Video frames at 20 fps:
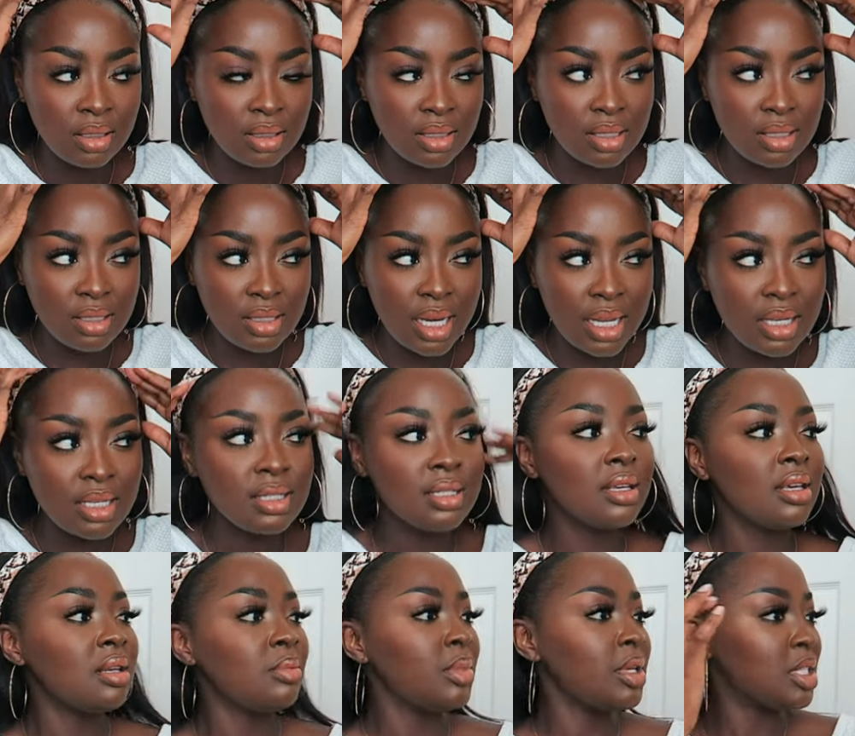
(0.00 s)

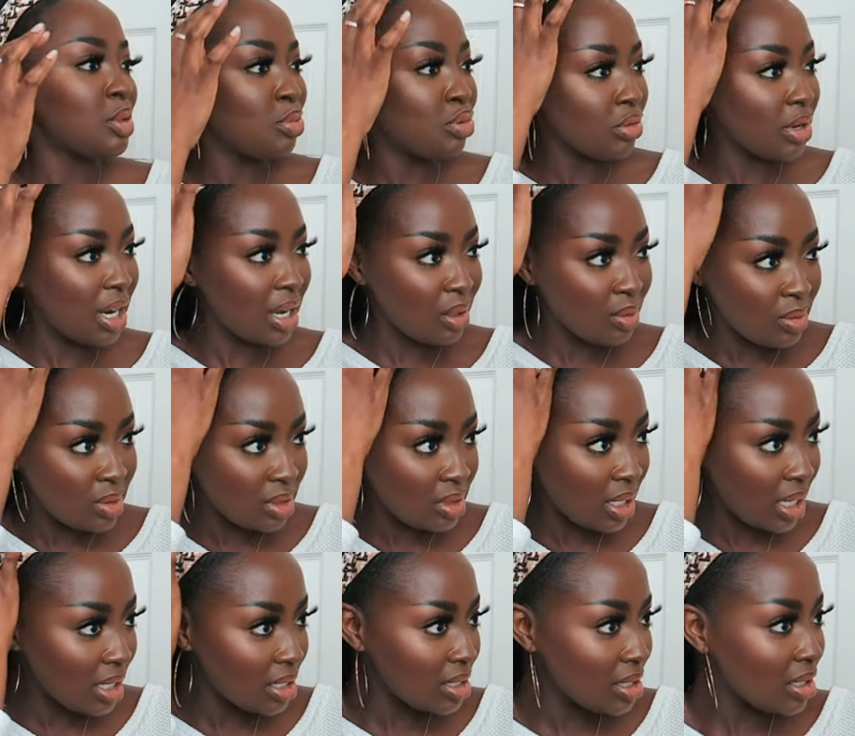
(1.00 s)
snakeskin, it's brown
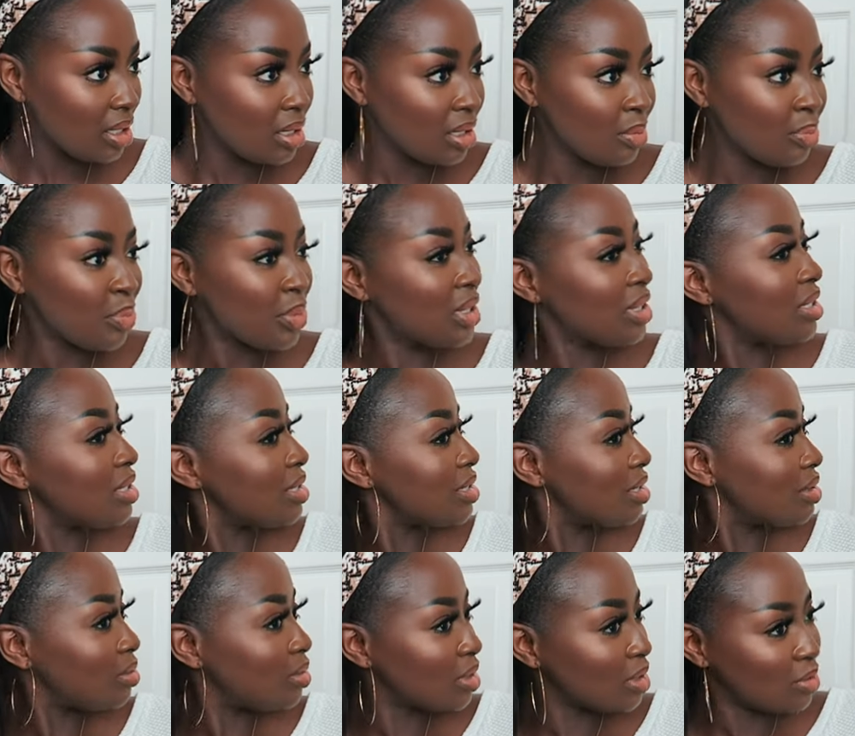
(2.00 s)
snakeskin, but this
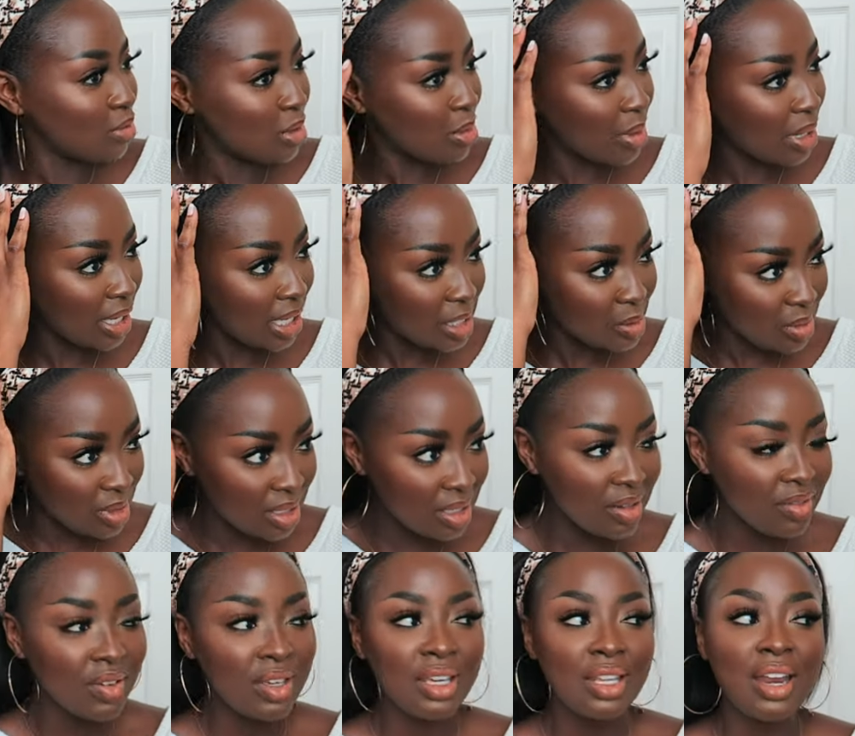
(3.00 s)
like reminds me
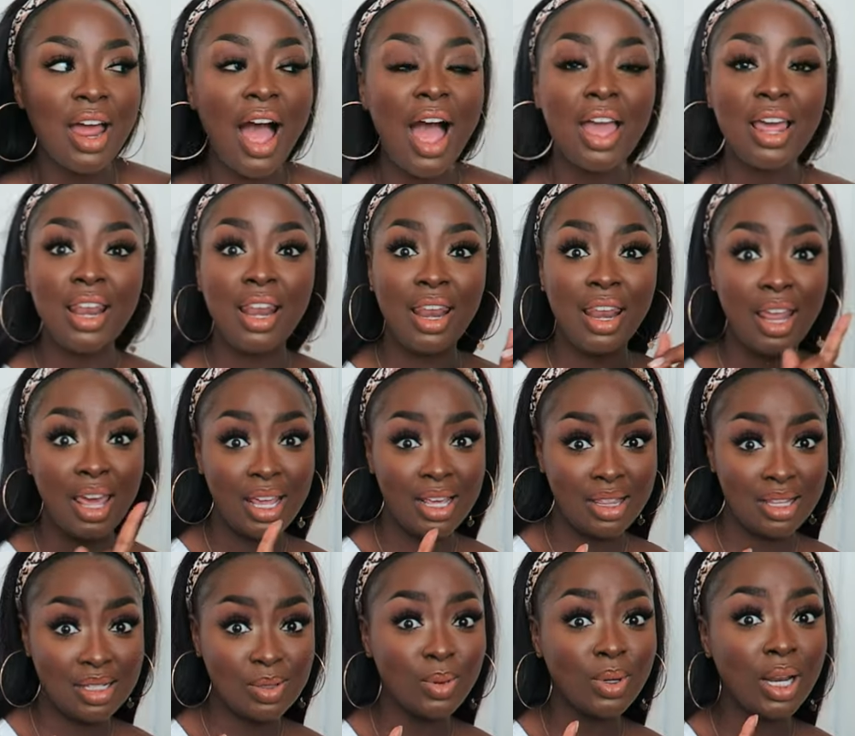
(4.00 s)
of it. I like
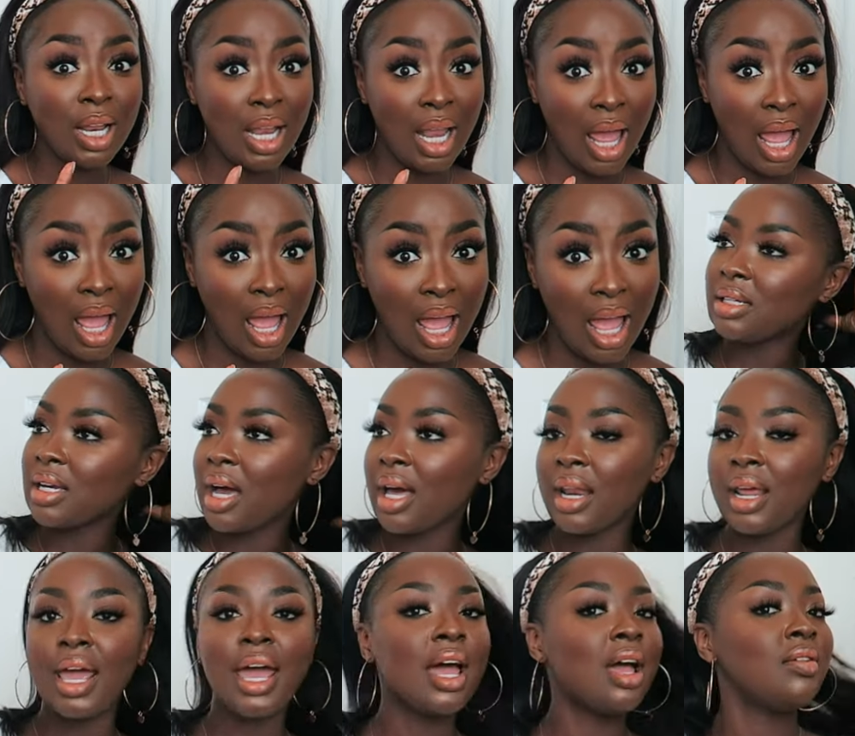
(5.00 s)
this one a lot.
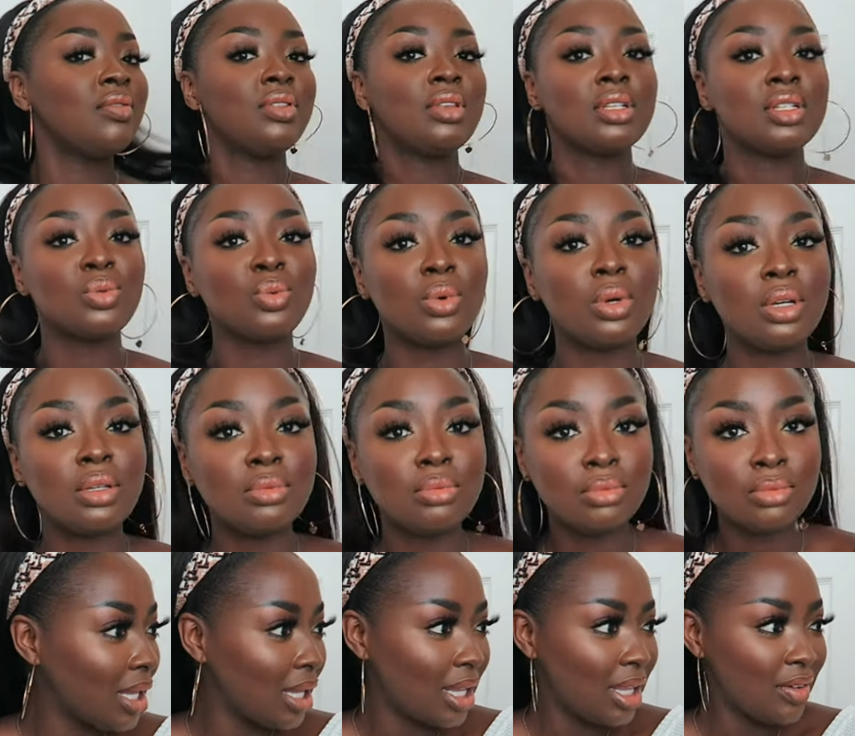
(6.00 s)
Gotta have this one.
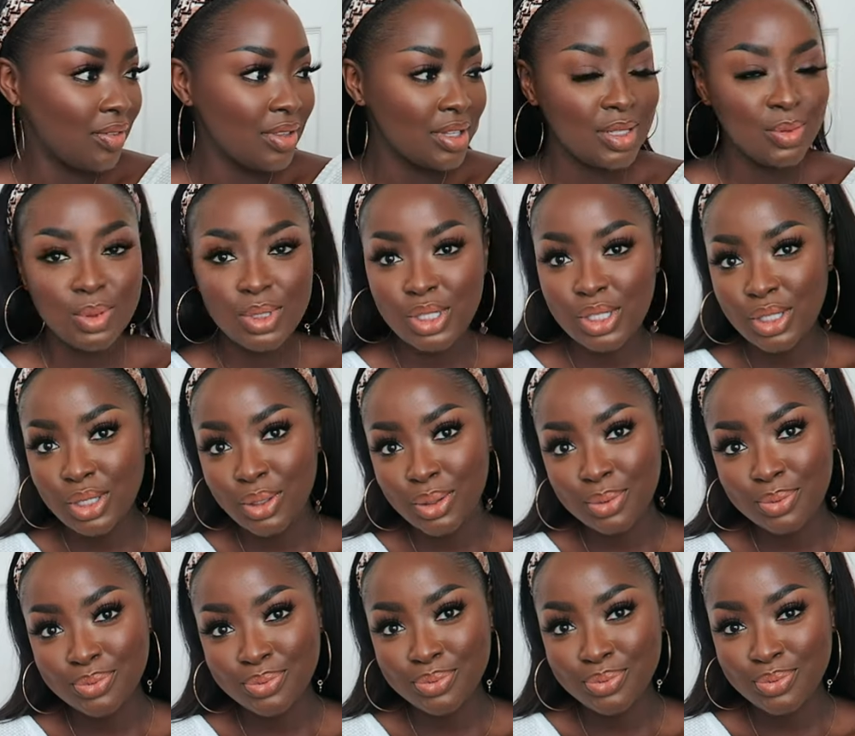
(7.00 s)
Love this one
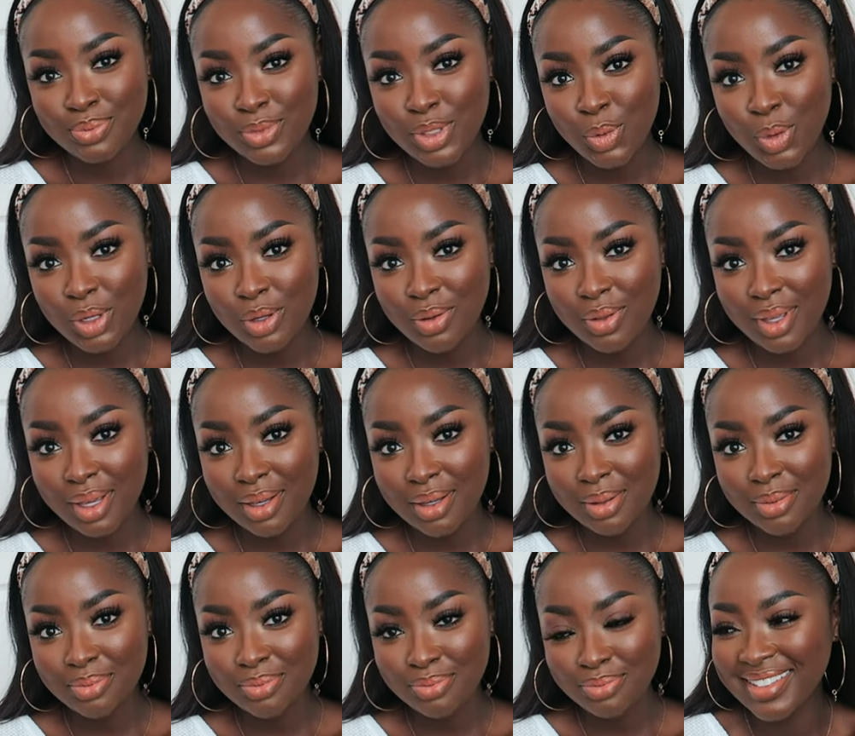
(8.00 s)
too. What do you think?